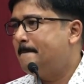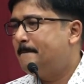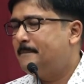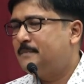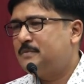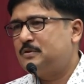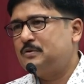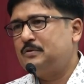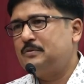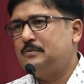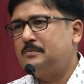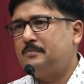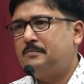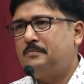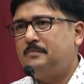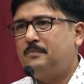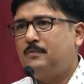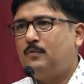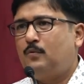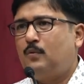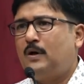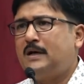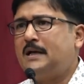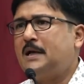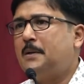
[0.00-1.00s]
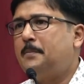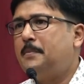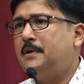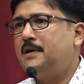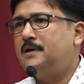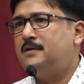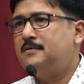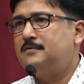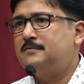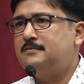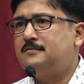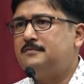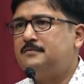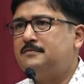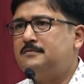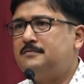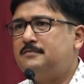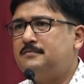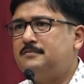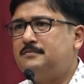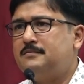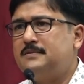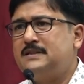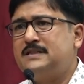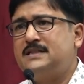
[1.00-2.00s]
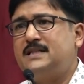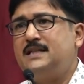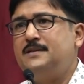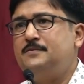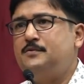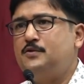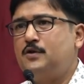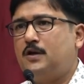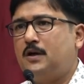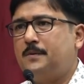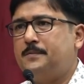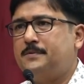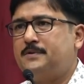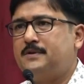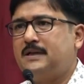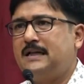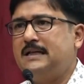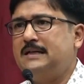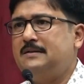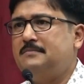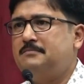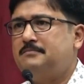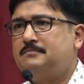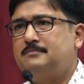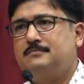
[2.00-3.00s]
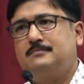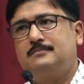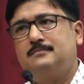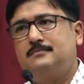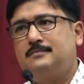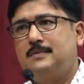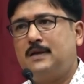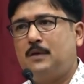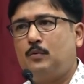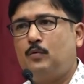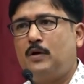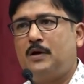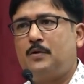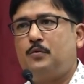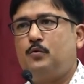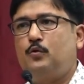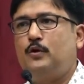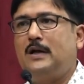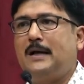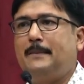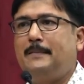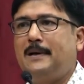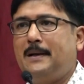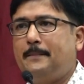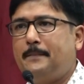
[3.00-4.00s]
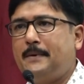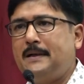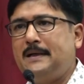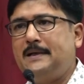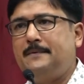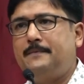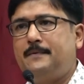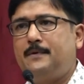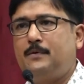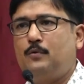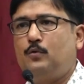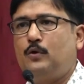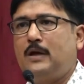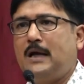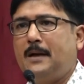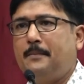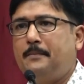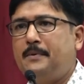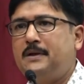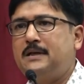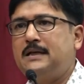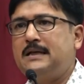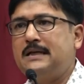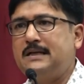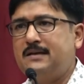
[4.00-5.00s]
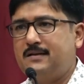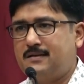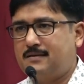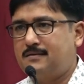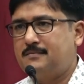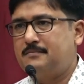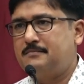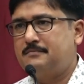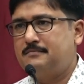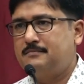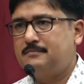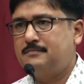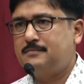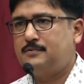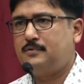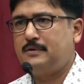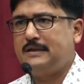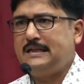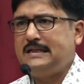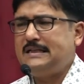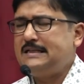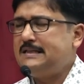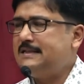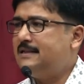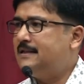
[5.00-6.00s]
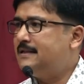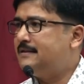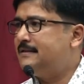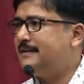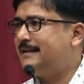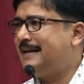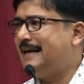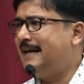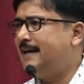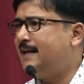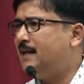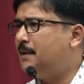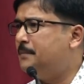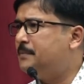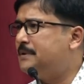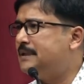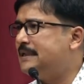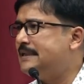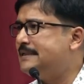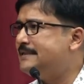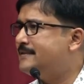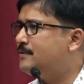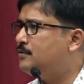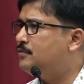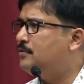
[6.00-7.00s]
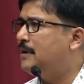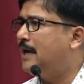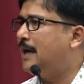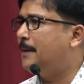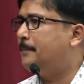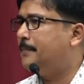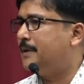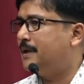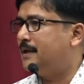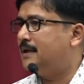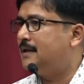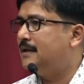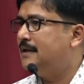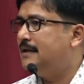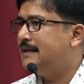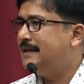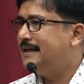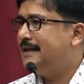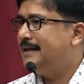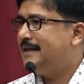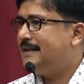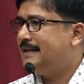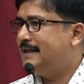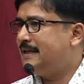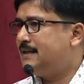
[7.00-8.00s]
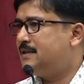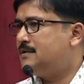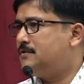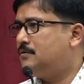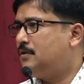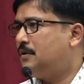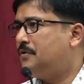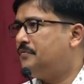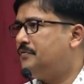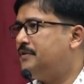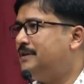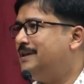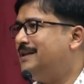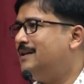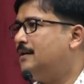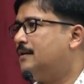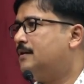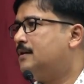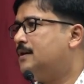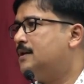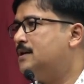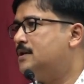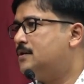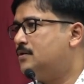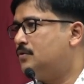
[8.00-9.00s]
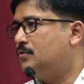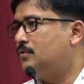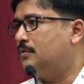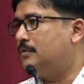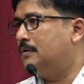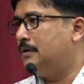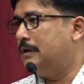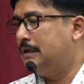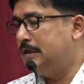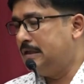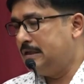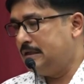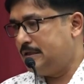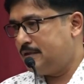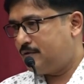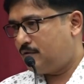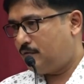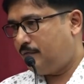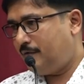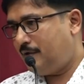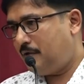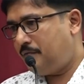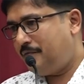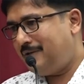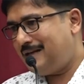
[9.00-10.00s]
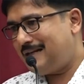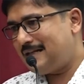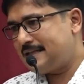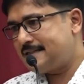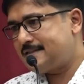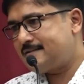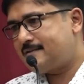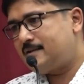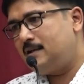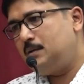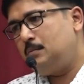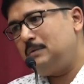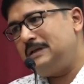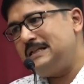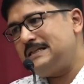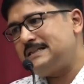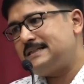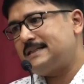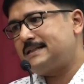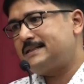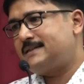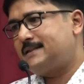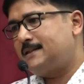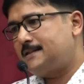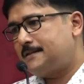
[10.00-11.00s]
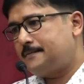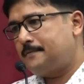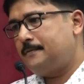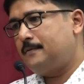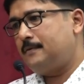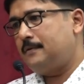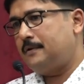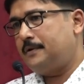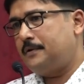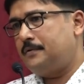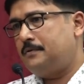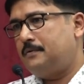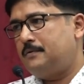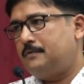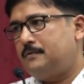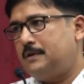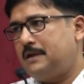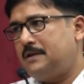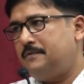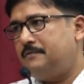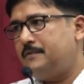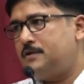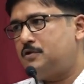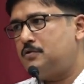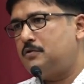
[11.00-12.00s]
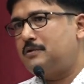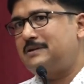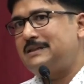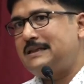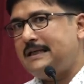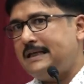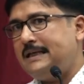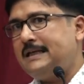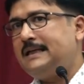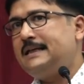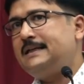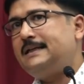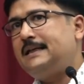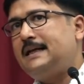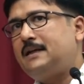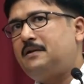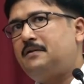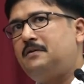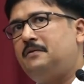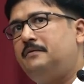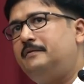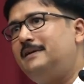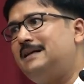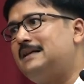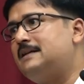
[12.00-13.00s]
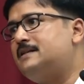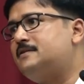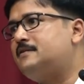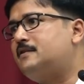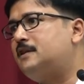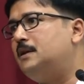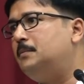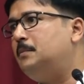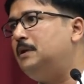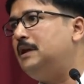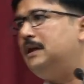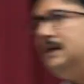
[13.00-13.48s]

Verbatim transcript: So what happened to Steve Jobs, right? And what would have happened if he would have been here? So it, the random things do happen. That is not within our control. So when we are extremely successful, you know, then we should think that no, we are extremely